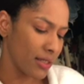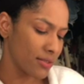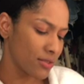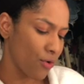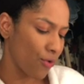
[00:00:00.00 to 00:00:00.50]

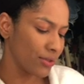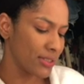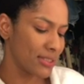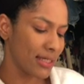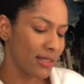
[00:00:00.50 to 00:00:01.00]
It's called
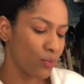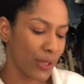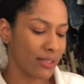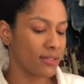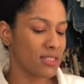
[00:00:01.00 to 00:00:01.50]
the Skin
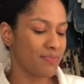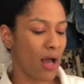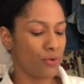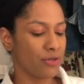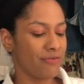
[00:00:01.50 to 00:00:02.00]
Weightless
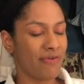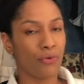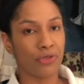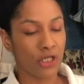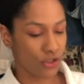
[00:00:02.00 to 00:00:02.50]
Powder
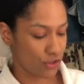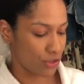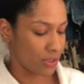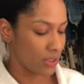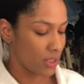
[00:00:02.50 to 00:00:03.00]

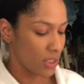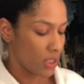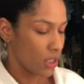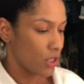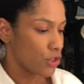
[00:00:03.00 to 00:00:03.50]
Foundation.
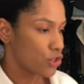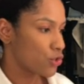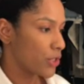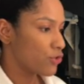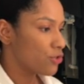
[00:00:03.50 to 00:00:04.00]

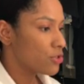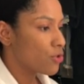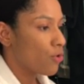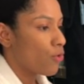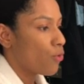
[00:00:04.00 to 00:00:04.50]
So I
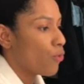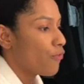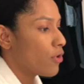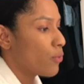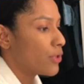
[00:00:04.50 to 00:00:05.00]
just go
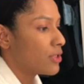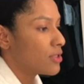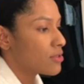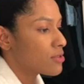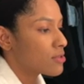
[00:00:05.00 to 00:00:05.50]
over with
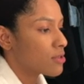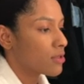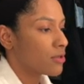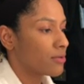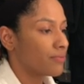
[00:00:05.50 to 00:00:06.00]
this
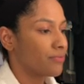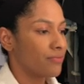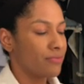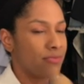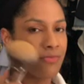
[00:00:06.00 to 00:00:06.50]

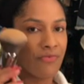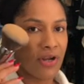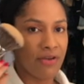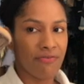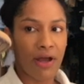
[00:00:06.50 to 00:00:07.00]

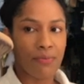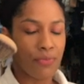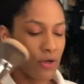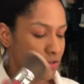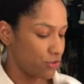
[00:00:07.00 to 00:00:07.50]
very fat
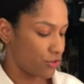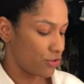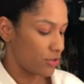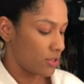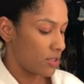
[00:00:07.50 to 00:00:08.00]

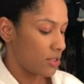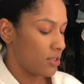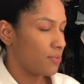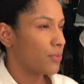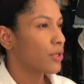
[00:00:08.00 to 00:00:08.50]
brush
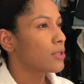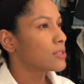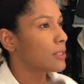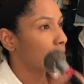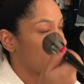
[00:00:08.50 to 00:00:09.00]

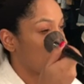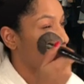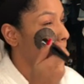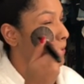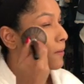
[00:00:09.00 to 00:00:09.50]
because I
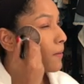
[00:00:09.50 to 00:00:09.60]
think